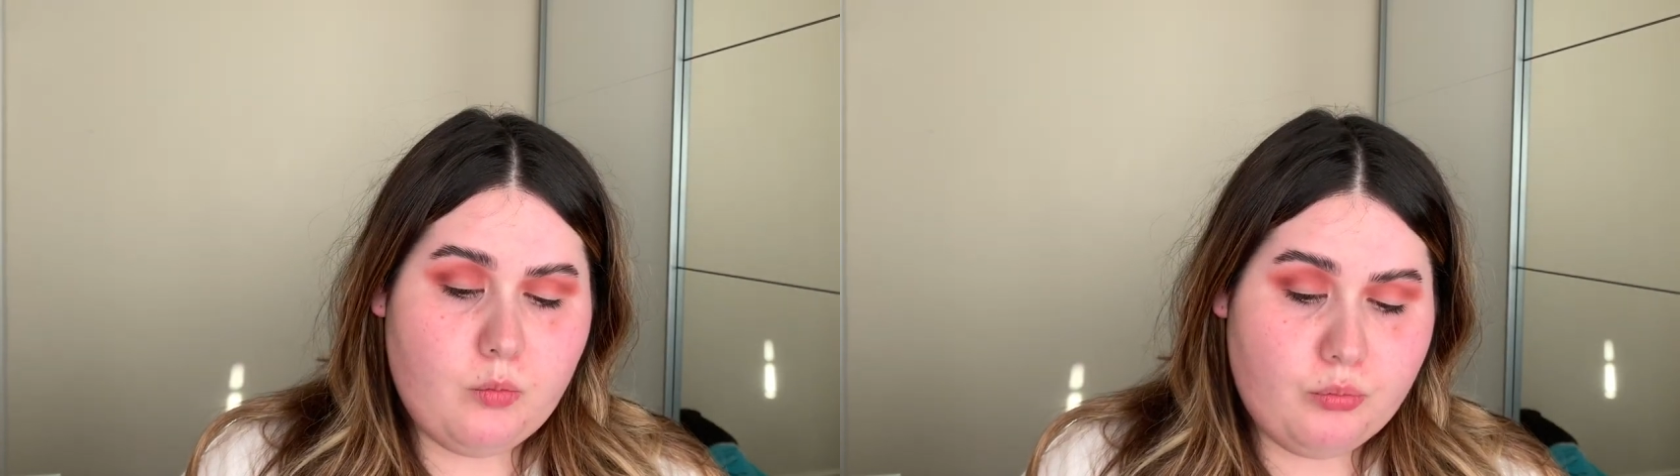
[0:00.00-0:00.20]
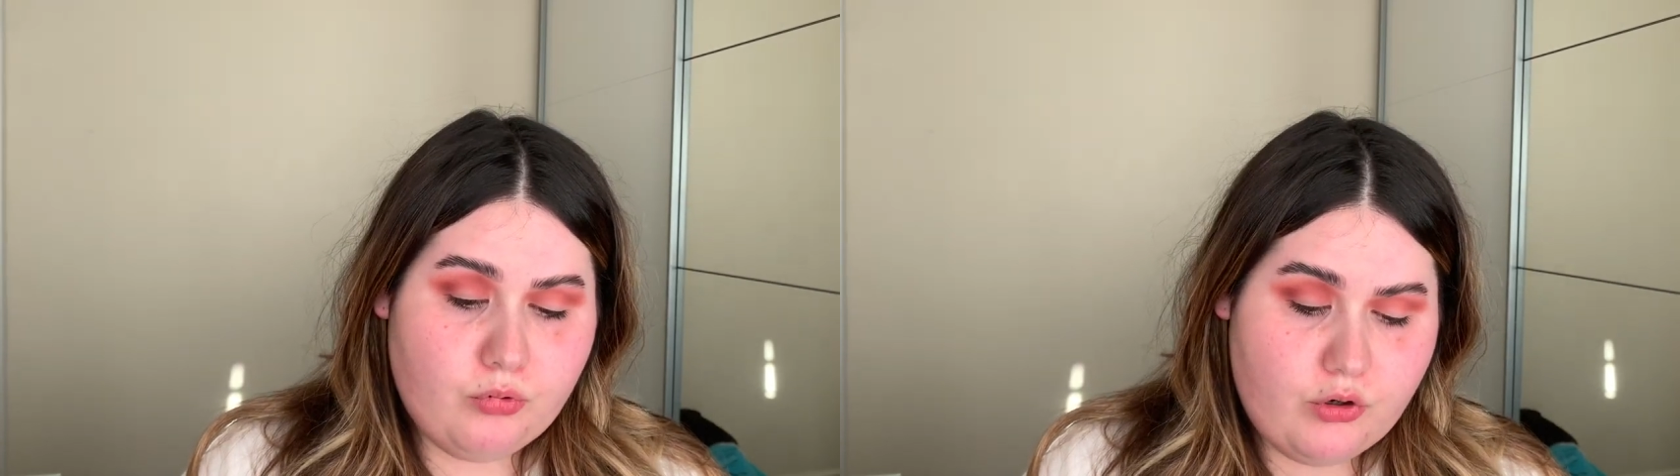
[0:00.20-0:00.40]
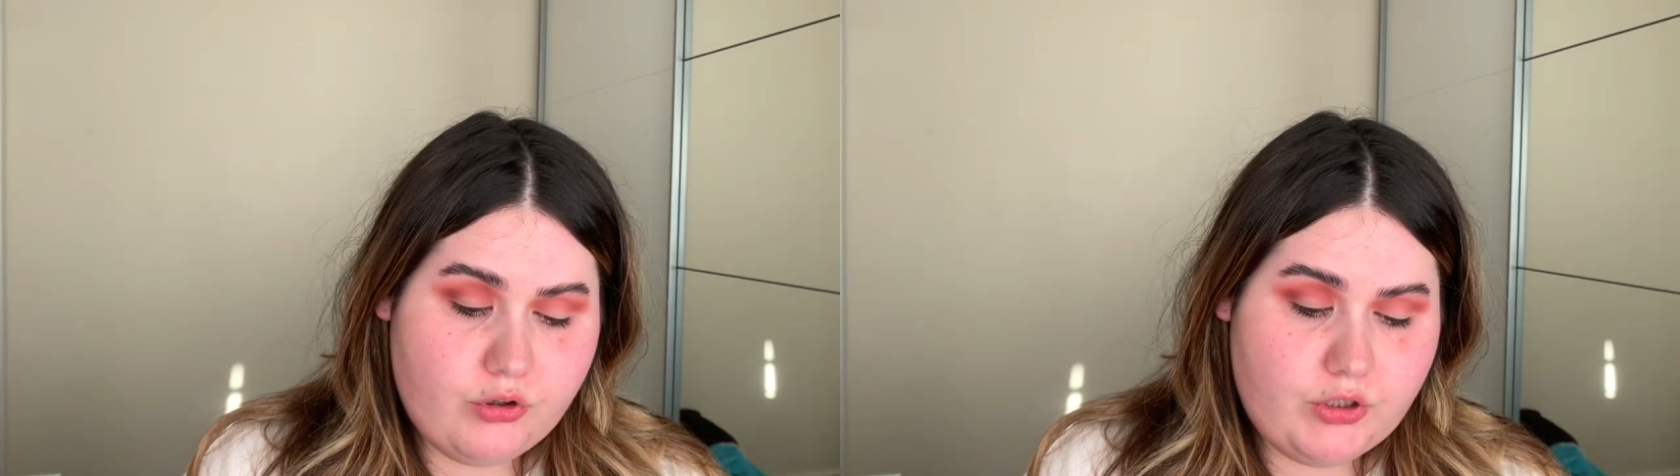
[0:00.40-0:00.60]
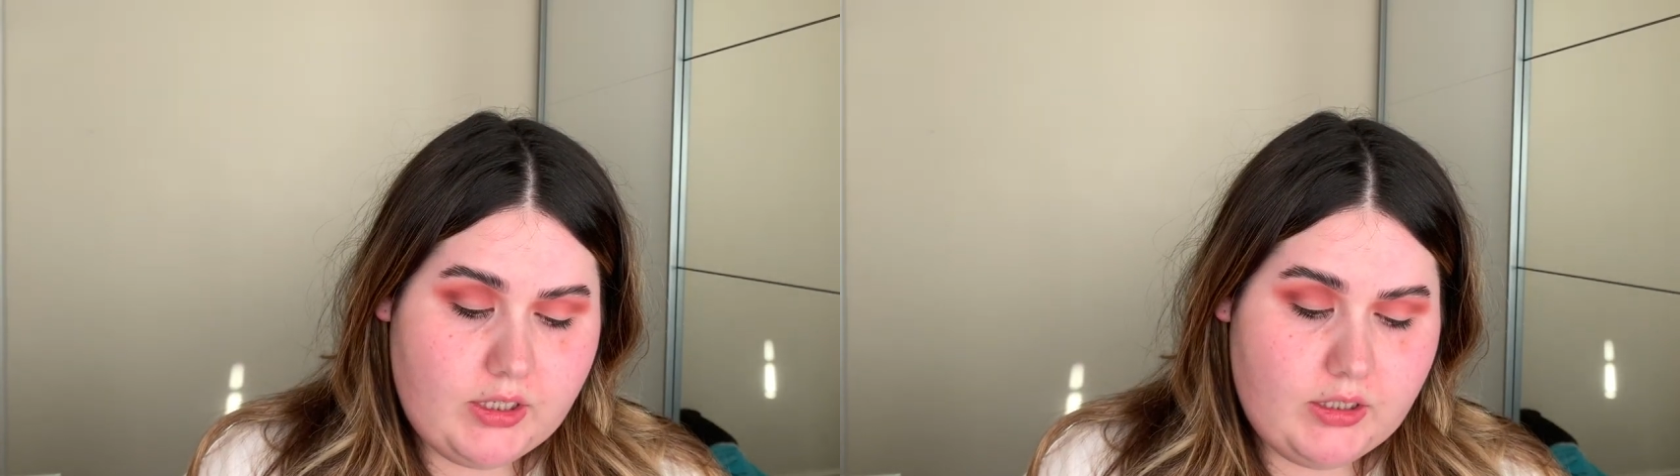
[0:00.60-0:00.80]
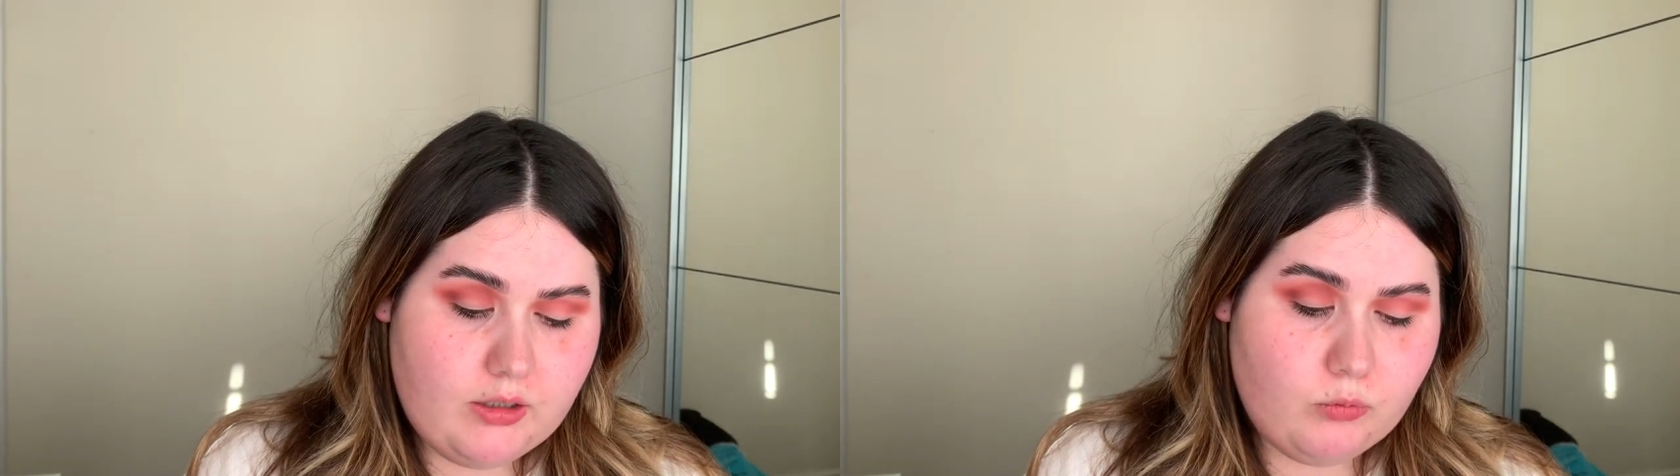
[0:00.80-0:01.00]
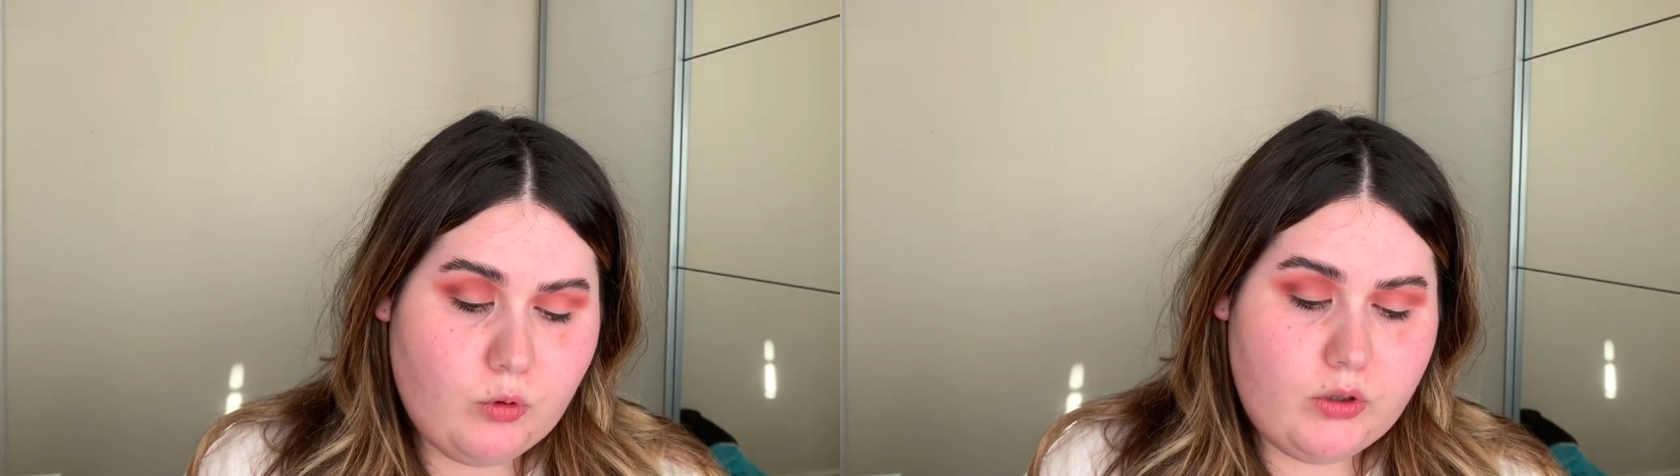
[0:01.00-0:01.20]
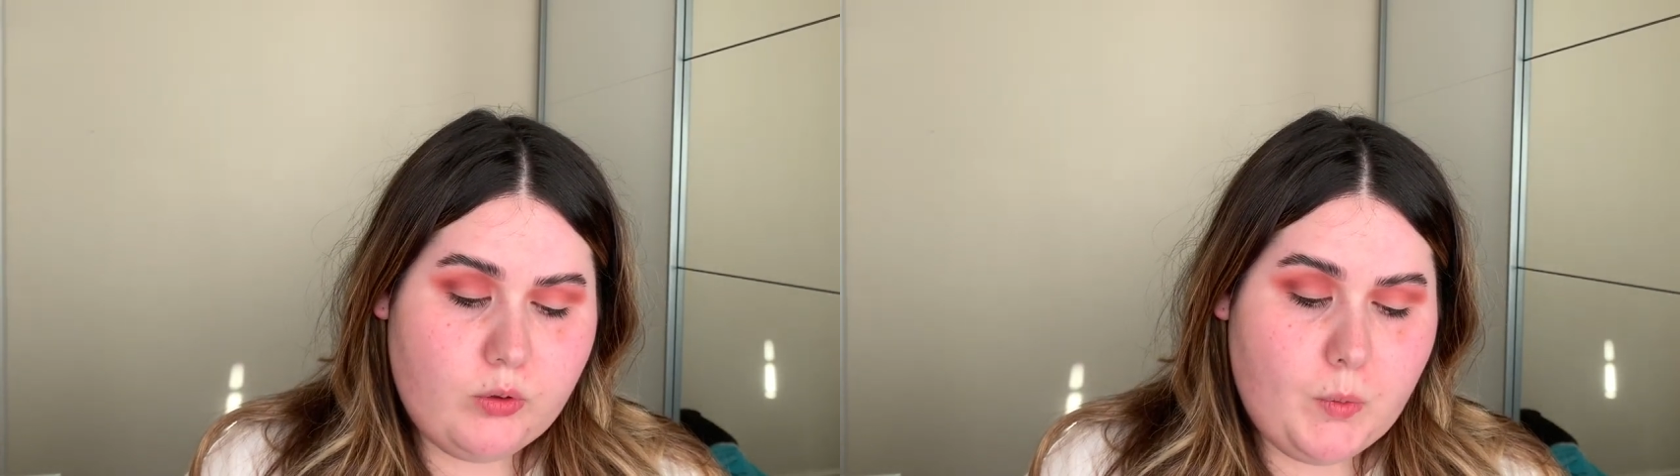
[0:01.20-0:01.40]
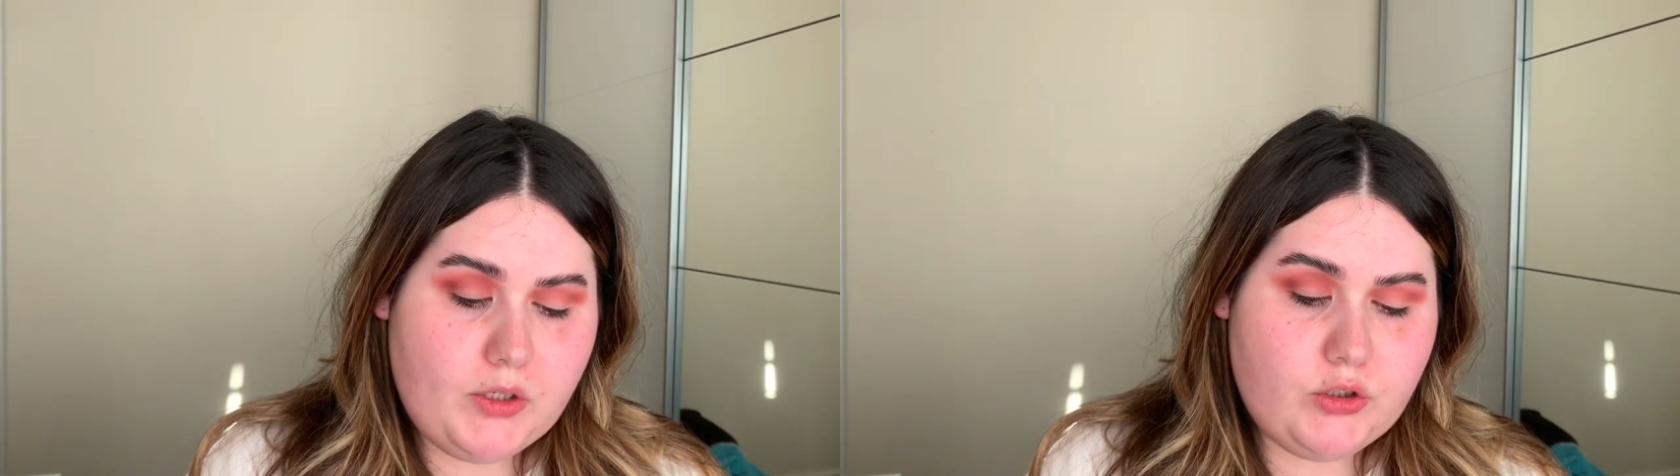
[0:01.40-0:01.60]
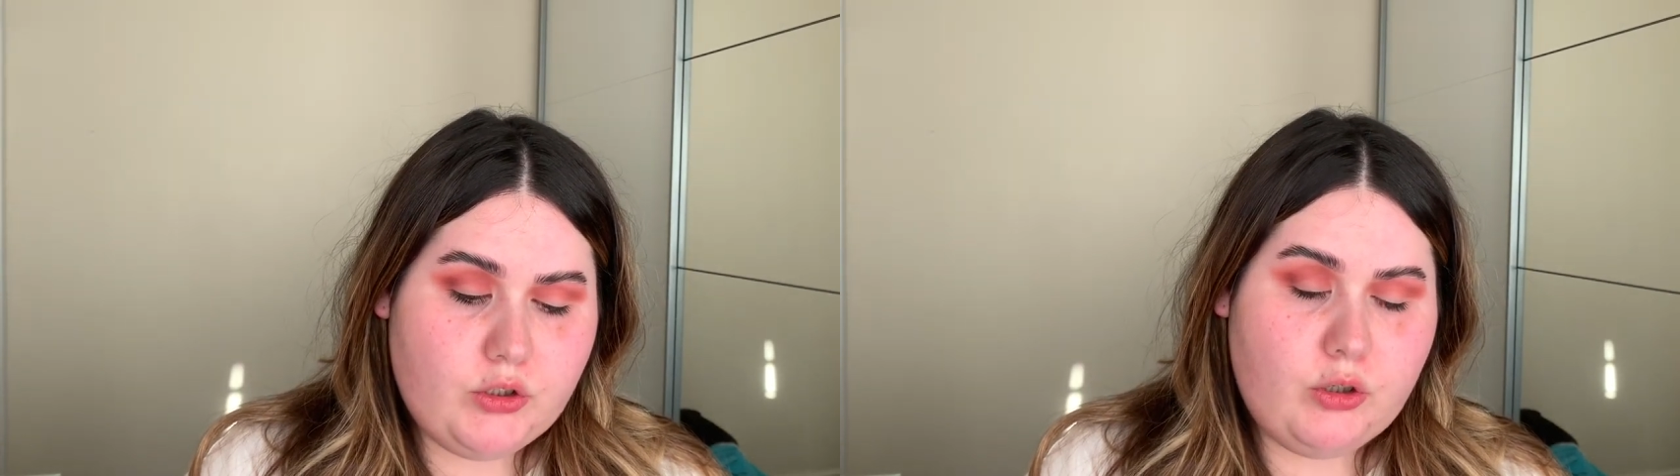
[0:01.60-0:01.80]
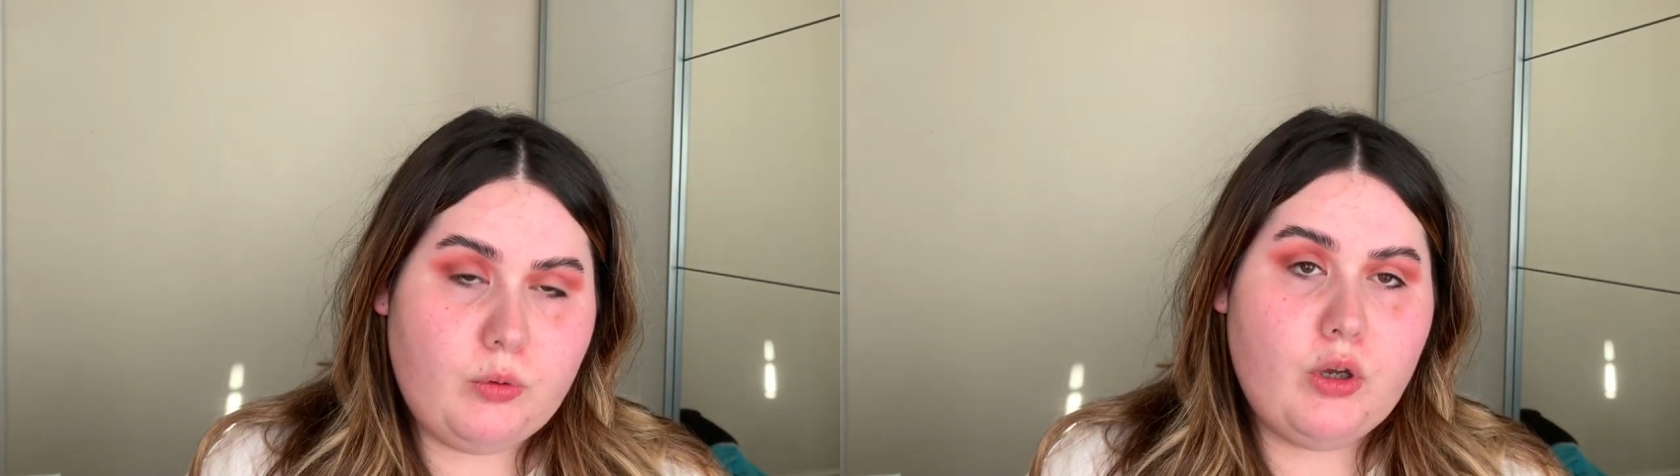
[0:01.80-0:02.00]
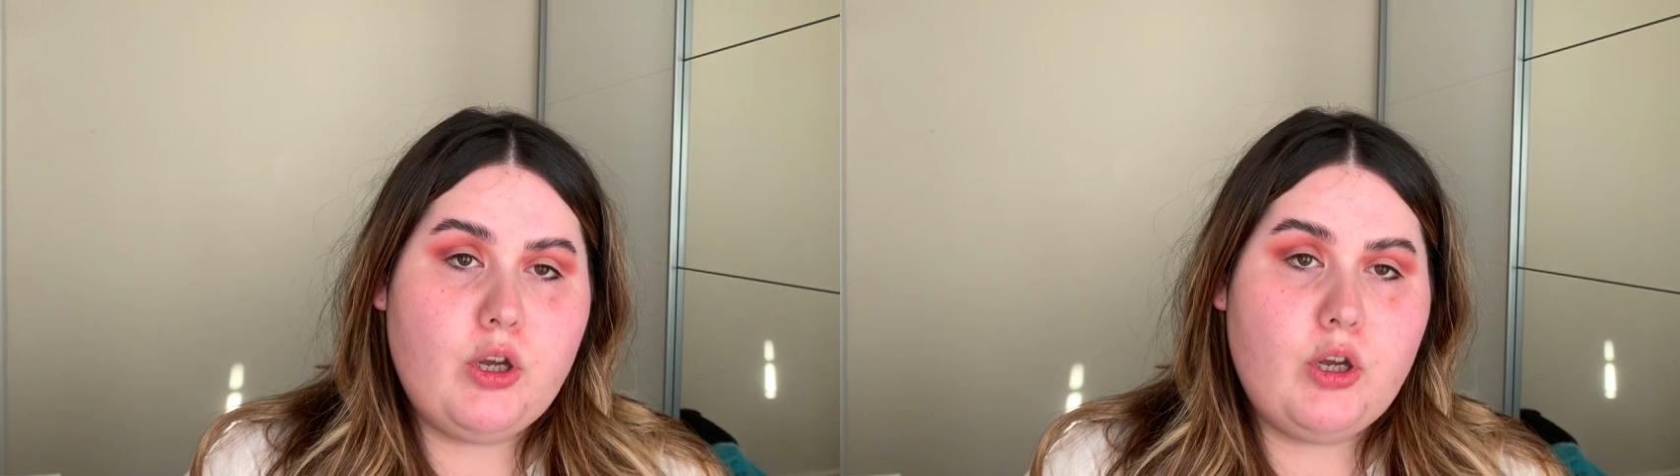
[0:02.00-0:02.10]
brush, and then I'm going to go into